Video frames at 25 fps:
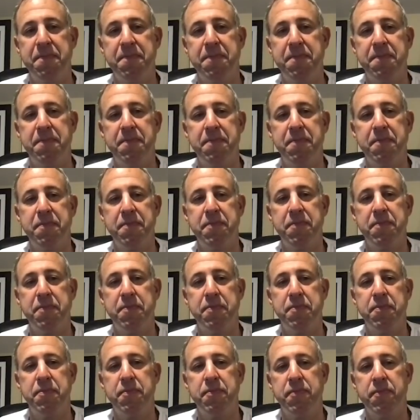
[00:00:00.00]

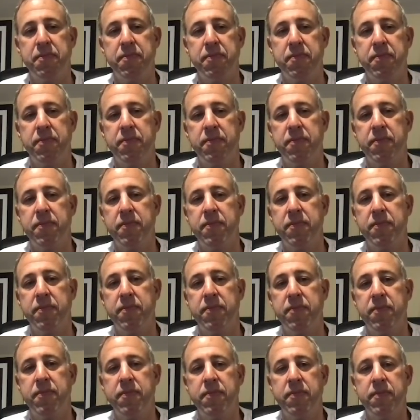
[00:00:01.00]

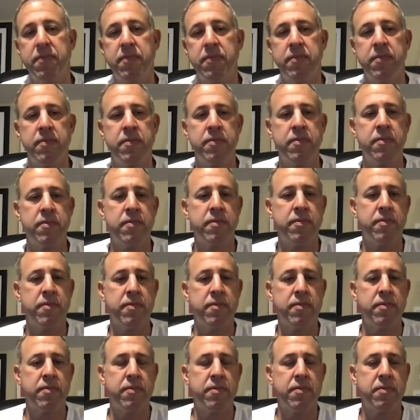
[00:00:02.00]

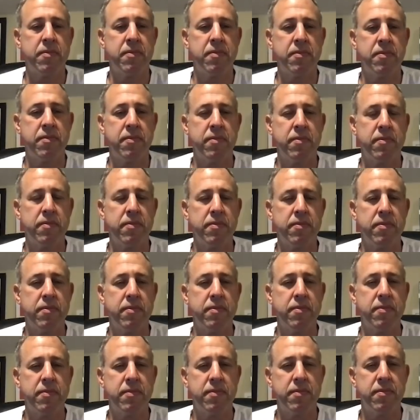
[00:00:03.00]

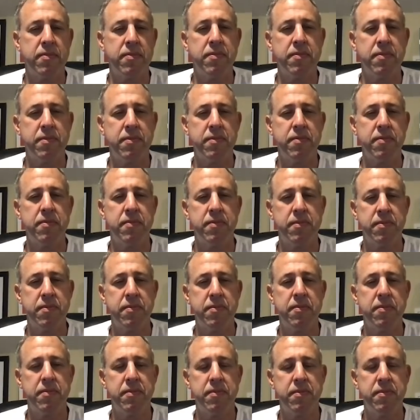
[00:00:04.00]

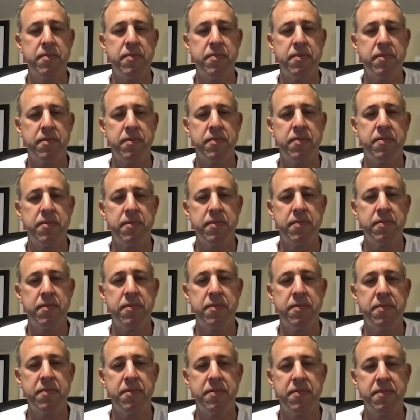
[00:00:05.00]

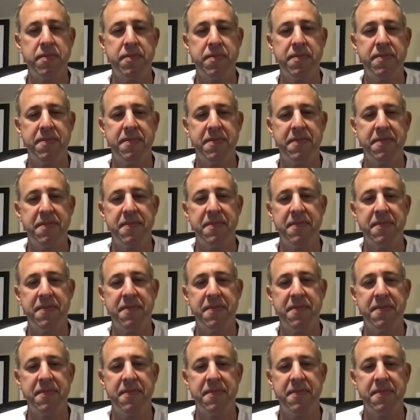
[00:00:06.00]
(silent)